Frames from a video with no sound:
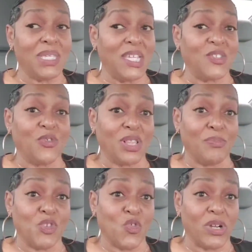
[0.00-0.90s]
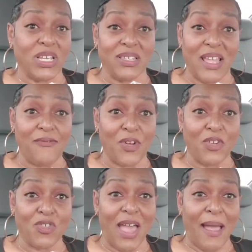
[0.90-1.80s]
sits for the majority of the day
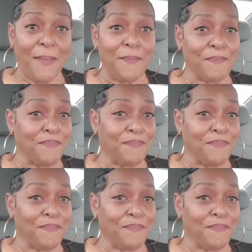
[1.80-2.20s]
for your job.